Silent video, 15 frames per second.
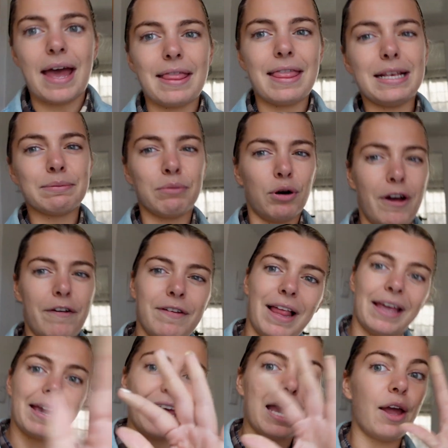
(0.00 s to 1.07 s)
And it's more, I feel
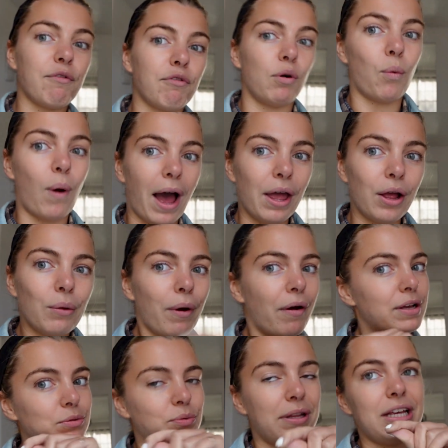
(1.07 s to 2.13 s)
like, here for a while,
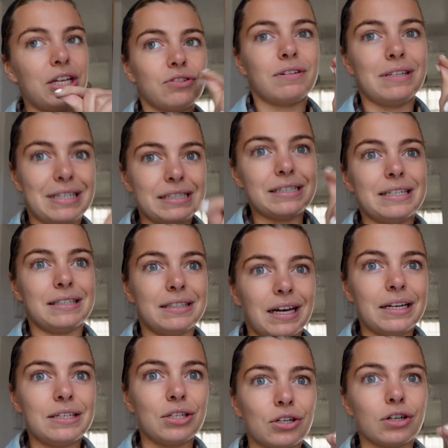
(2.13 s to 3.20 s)
whereas we literally did
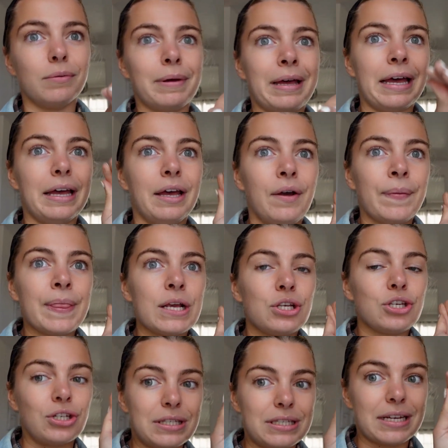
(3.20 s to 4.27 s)
decide to come here
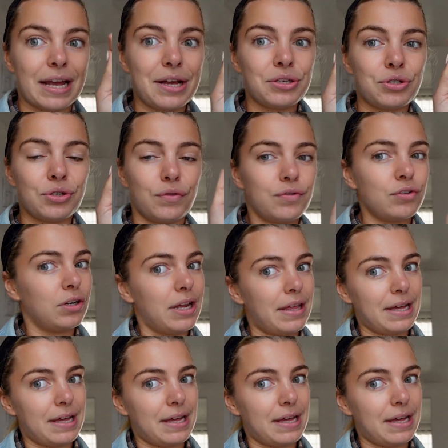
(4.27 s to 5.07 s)
just to get stuff done.